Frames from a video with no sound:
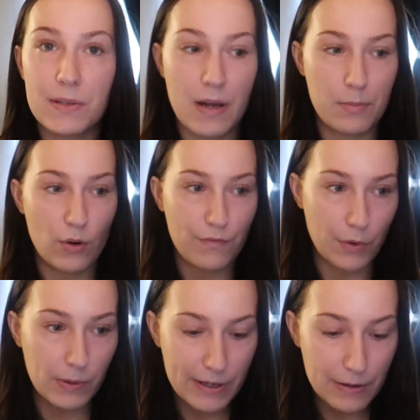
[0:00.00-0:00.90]
in my
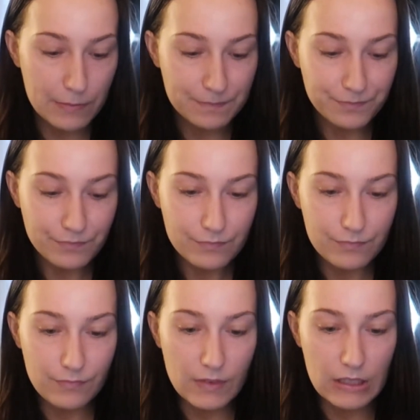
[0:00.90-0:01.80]
portfolio.
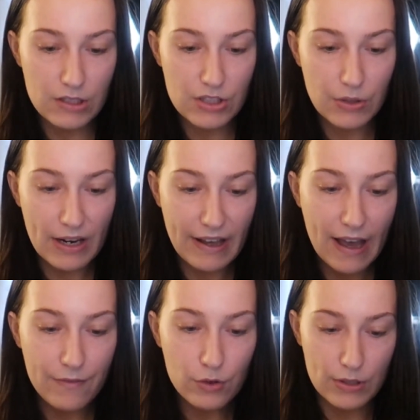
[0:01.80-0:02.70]
So I
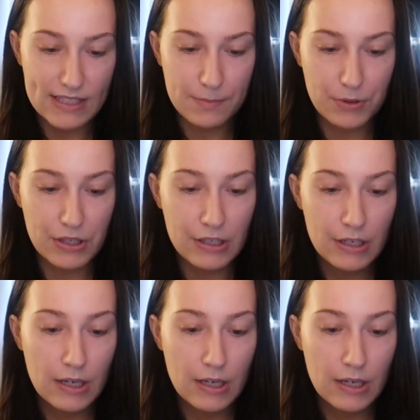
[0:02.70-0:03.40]
have CRISPR.